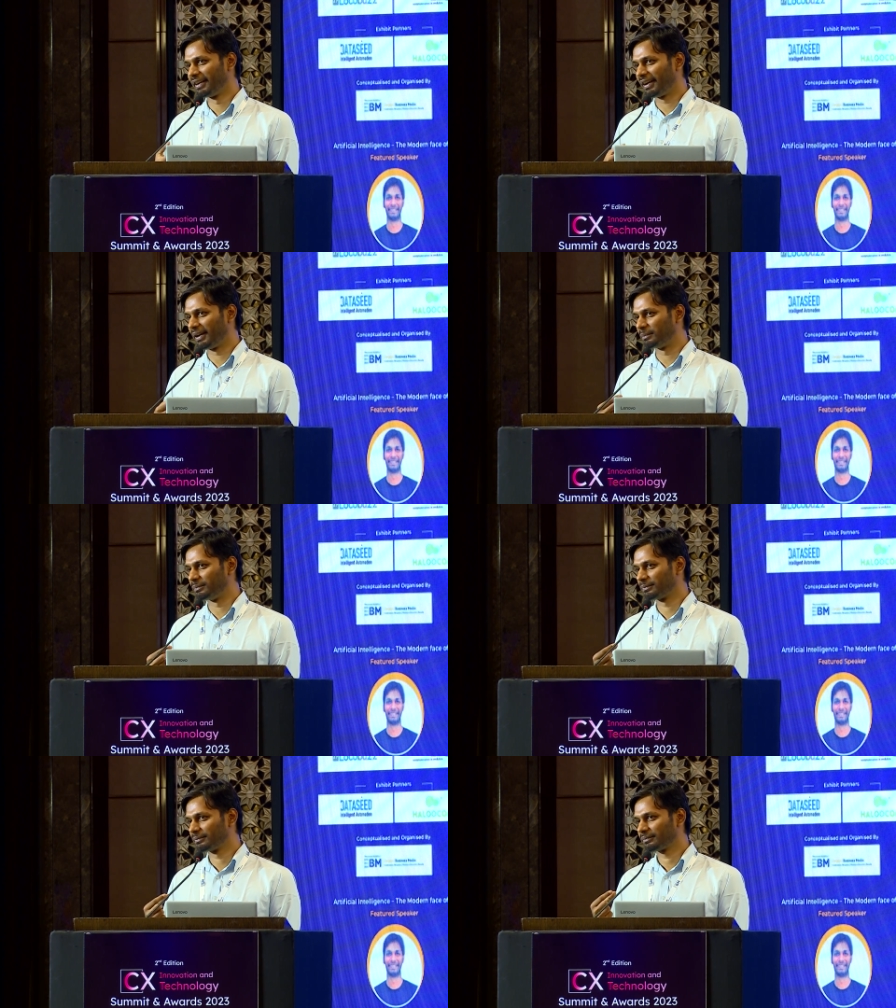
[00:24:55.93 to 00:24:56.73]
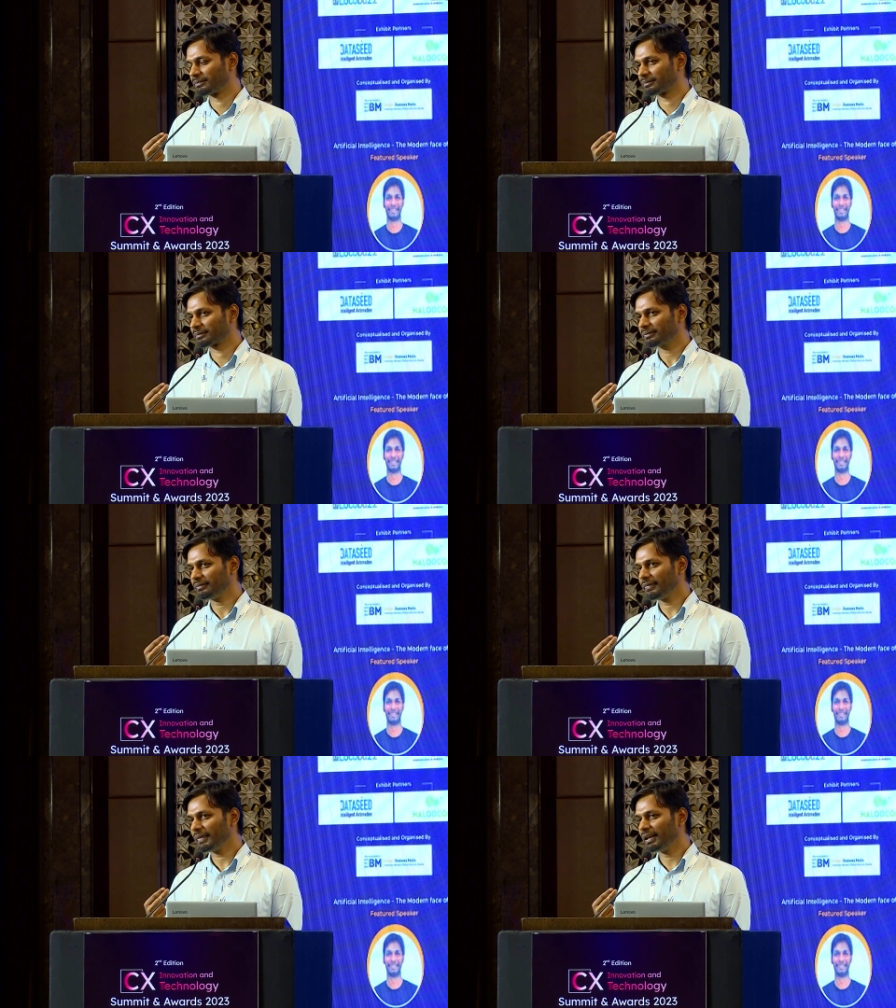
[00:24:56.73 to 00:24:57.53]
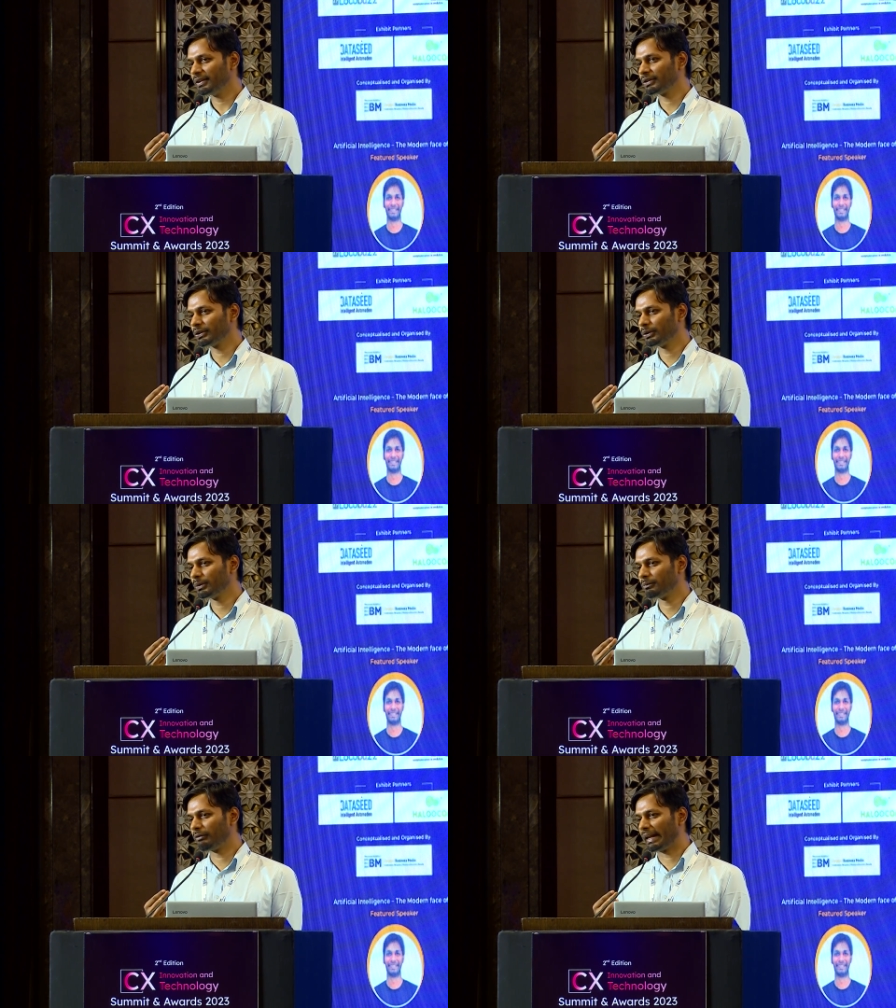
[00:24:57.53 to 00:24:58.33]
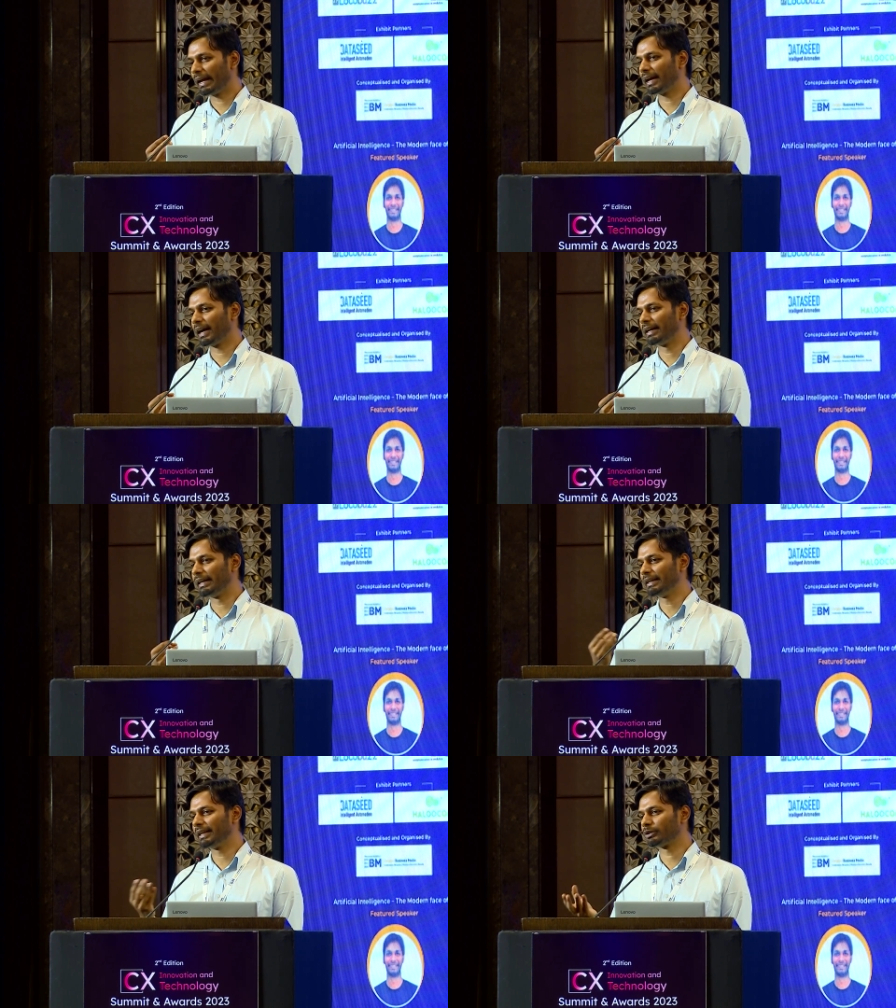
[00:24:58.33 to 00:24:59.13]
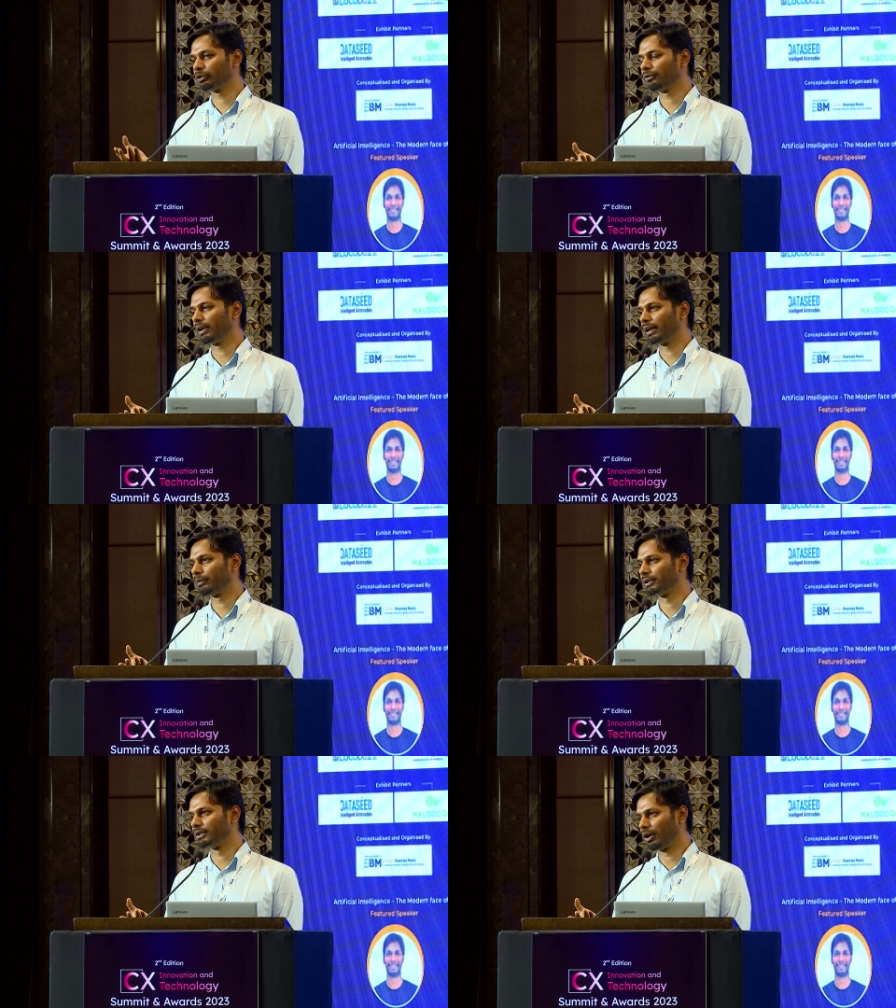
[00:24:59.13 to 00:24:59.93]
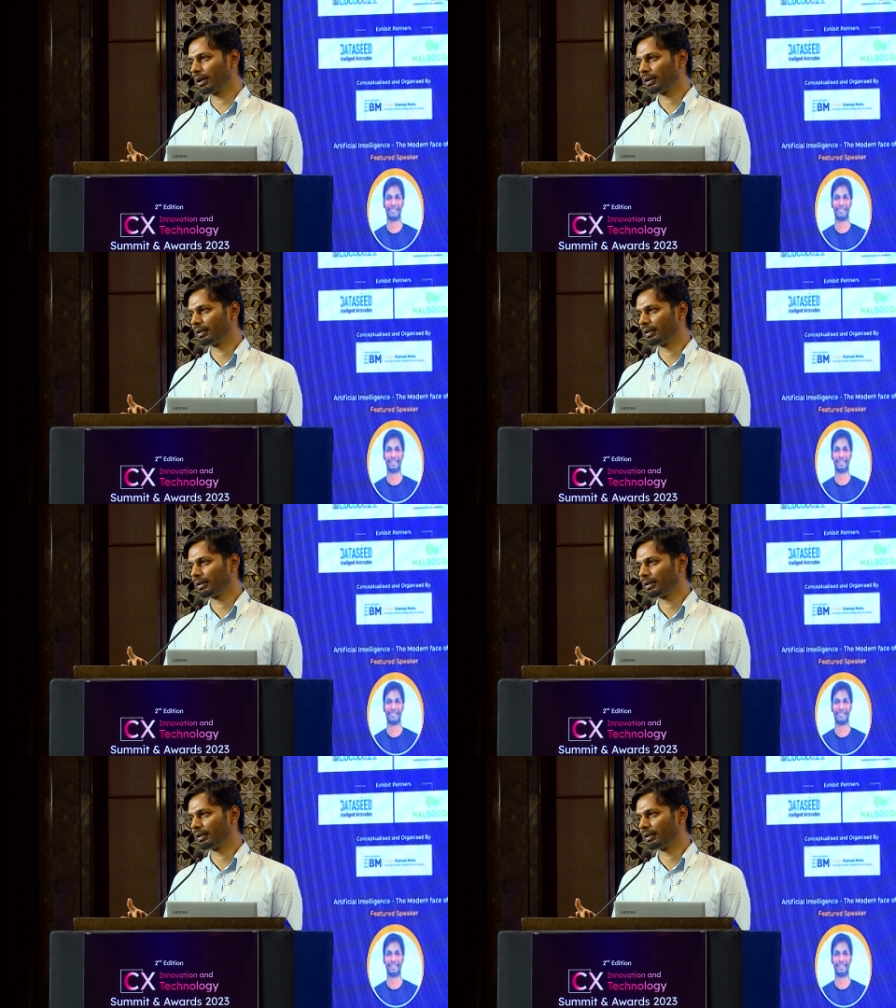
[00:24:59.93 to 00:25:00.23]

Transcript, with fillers: Um, so while I agree that so far it was not